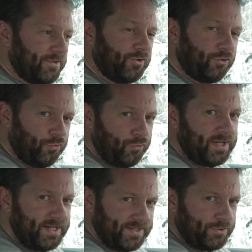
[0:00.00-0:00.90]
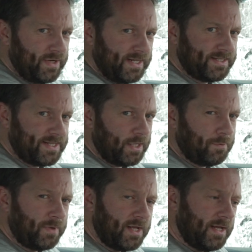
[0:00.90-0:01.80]
the 3-screen
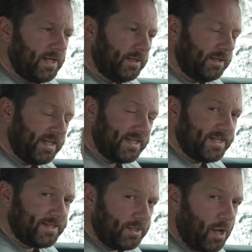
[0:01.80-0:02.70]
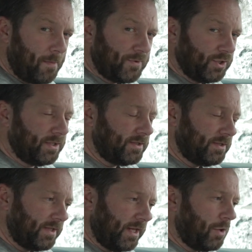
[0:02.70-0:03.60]
setup. this is an option.
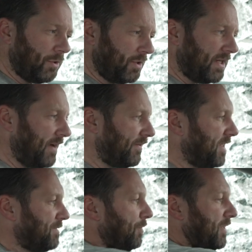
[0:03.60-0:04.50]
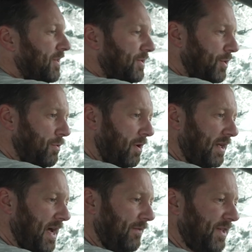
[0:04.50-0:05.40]
They don't all have this, but they do all have